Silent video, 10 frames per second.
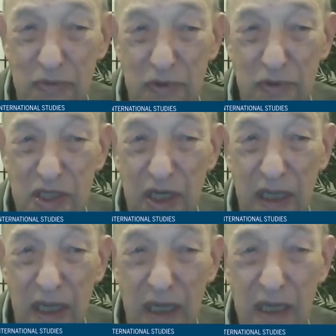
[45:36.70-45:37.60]
with
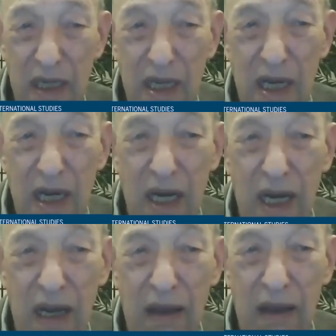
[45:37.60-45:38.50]
China,
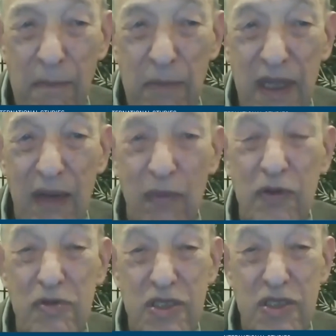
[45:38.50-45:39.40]
but they
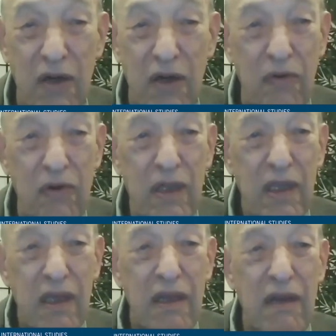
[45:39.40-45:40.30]
will do so
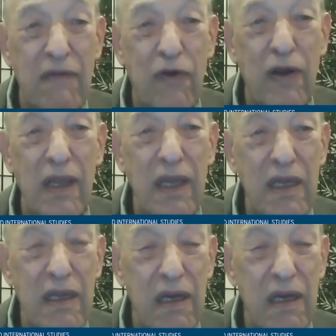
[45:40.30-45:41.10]
in a fairly